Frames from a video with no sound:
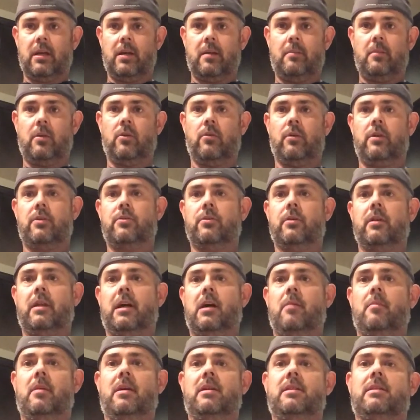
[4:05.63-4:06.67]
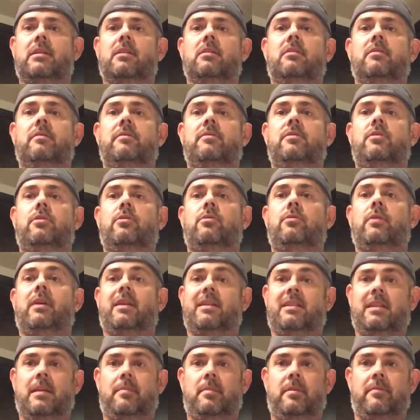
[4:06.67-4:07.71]
I'm going to allow myself to
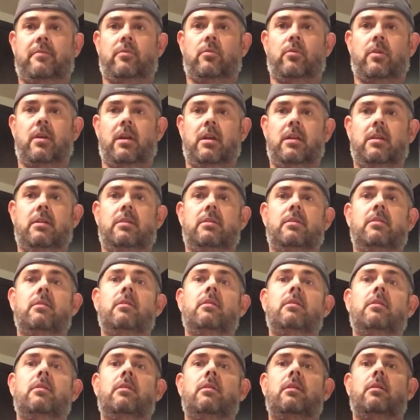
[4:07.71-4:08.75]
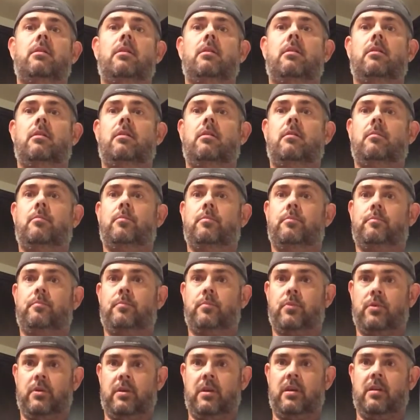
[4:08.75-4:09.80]
accept it for what it is,
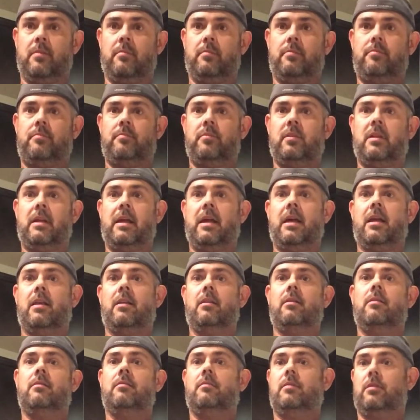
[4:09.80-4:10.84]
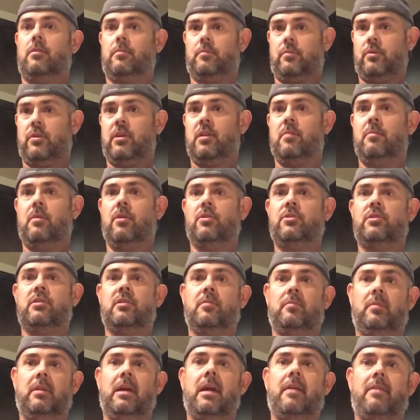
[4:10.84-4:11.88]
put in a plan, put into motion
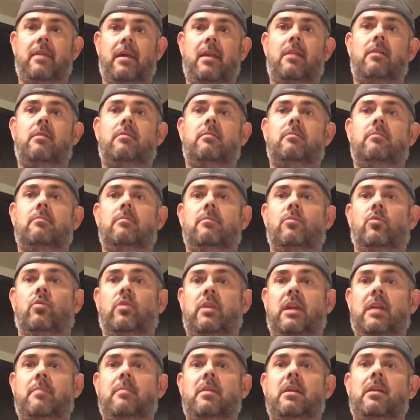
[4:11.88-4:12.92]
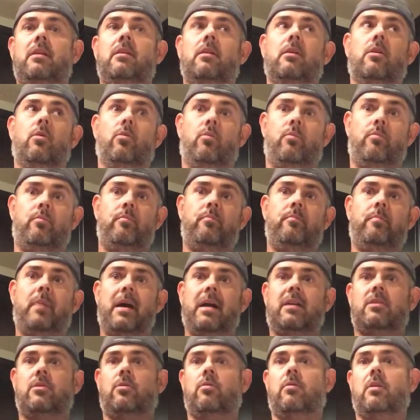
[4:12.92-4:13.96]
a plan that will get me
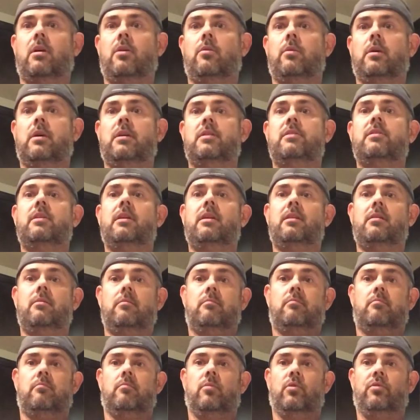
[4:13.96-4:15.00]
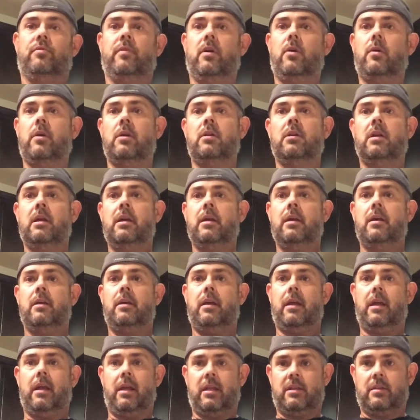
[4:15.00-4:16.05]
back to where I was and move forward.
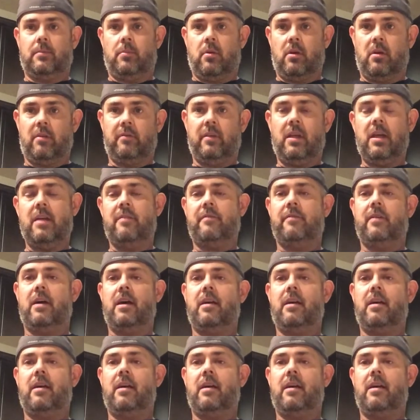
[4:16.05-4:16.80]
It's a part of life.